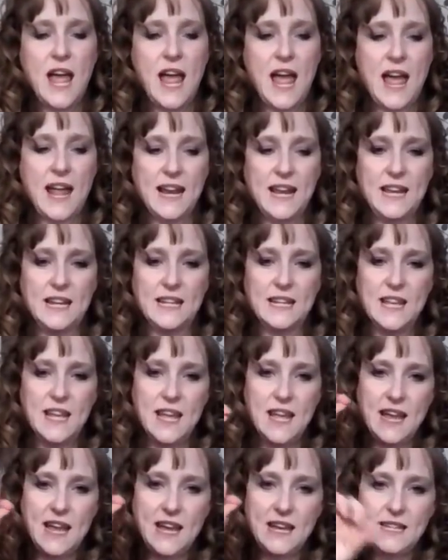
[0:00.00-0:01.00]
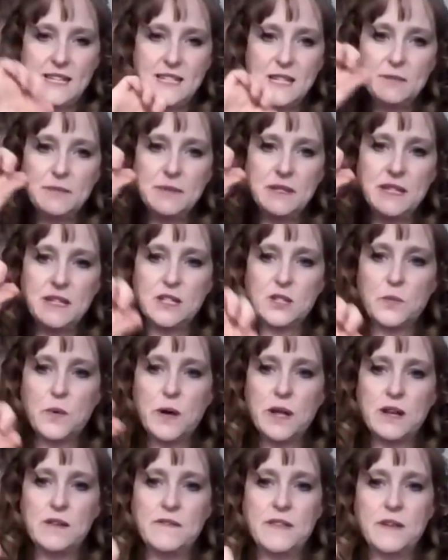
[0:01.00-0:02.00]
and he he dipped each
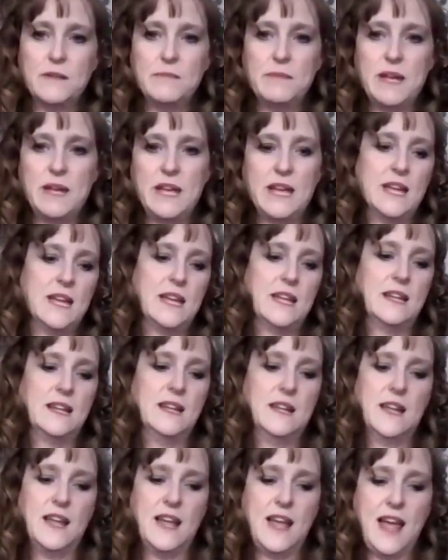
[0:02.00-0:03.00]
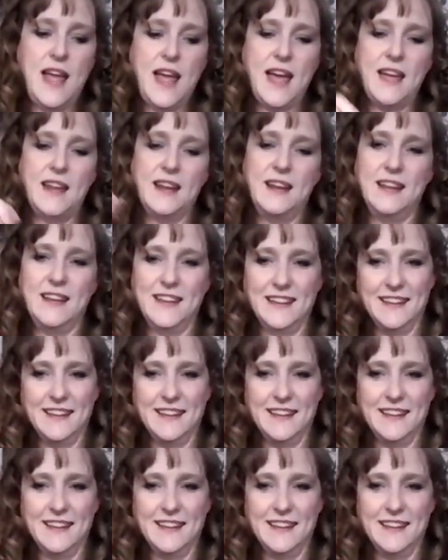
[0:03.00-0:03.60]
one of them in and,